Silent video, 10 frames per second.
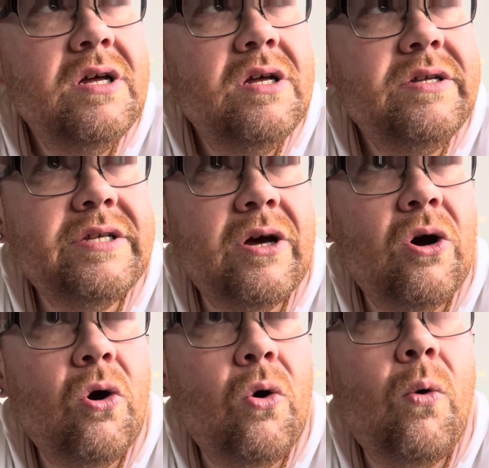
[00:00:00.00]

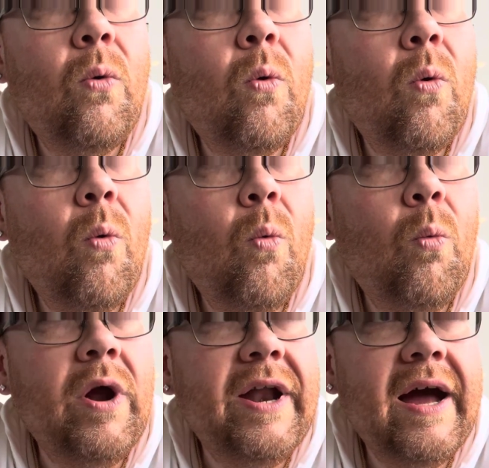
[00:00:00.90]
So
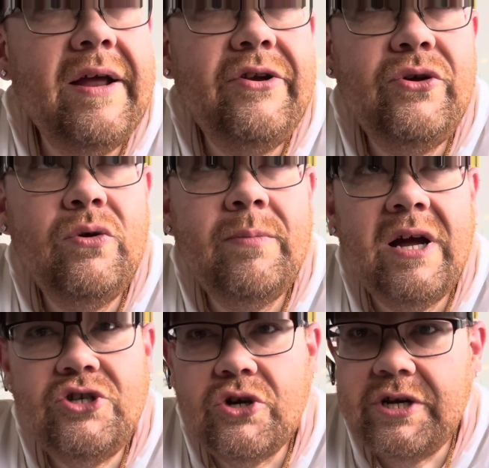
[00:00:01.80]
when I do my
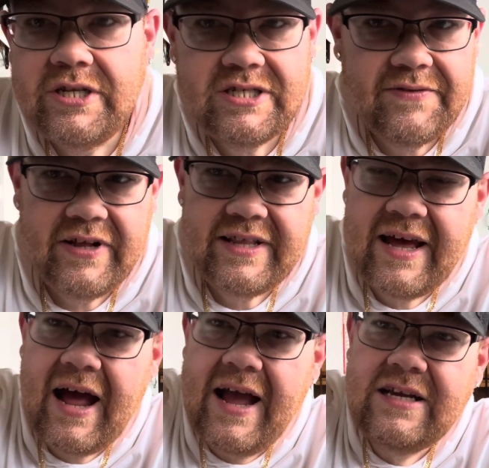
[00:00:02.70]
journey and stuff like that,
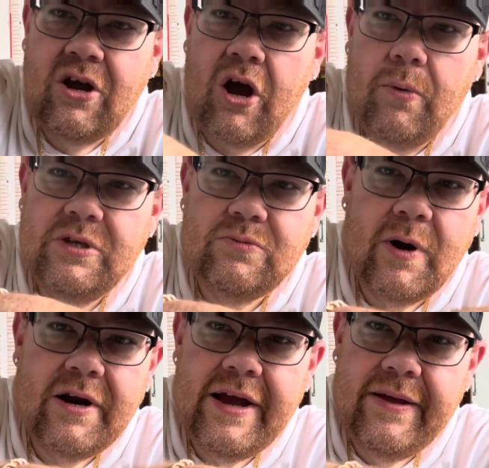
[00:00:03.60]
I can always
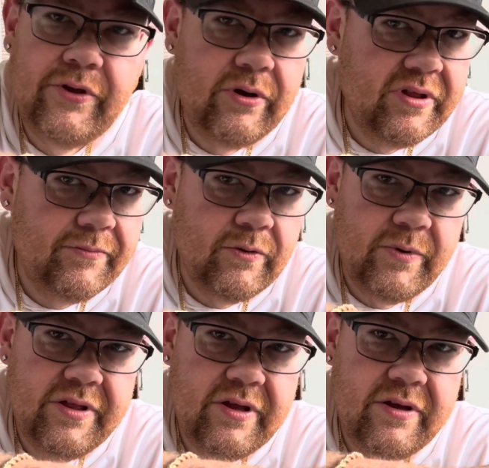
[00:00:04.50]
wear it and throw something
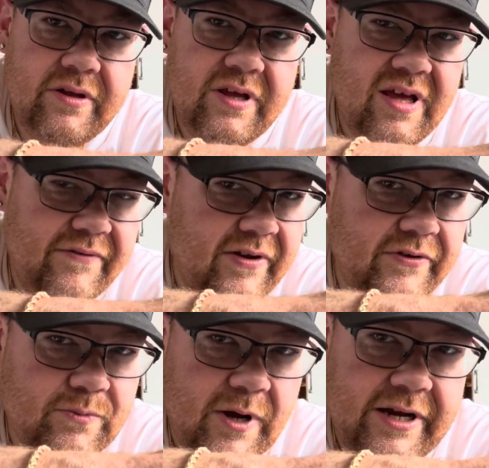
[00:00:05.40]
with it. Even if
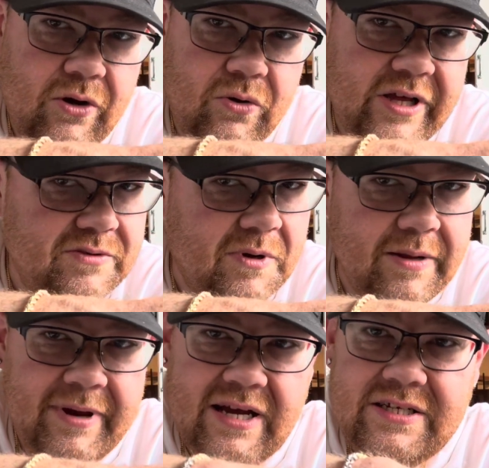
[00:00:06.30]
it's white gold, guess what? It
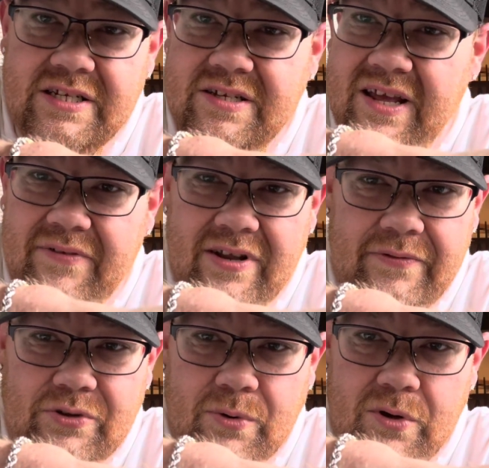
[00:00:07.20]
matches. Even if
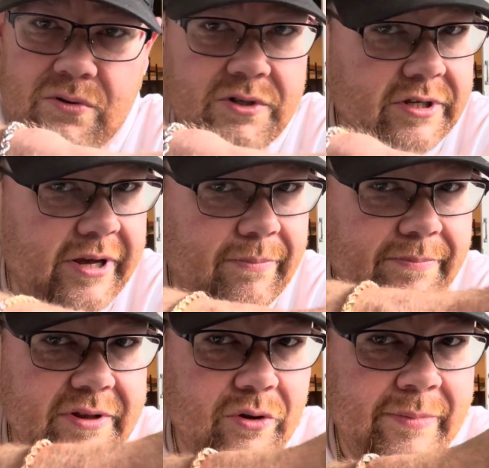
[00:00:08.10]
it's rose, yep,
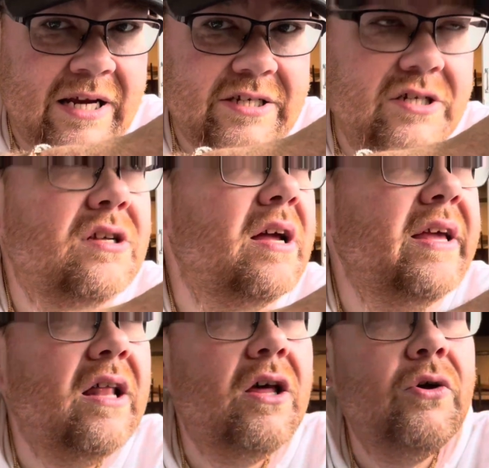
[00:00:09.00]
still matches.
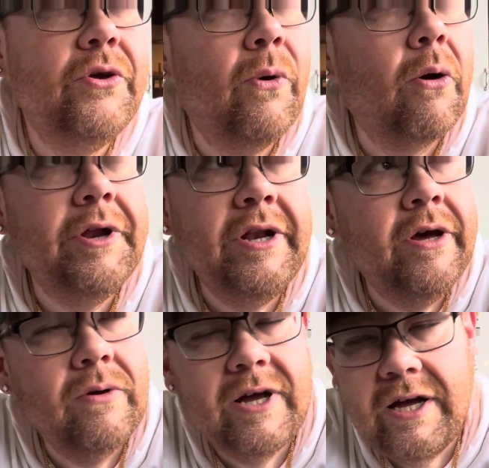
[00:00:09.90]
Yellow, you already
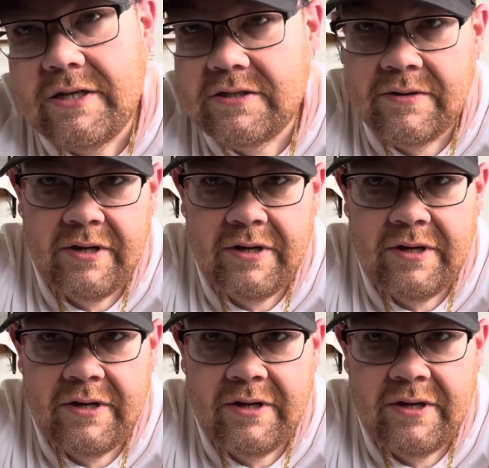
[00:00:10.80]
know, guys.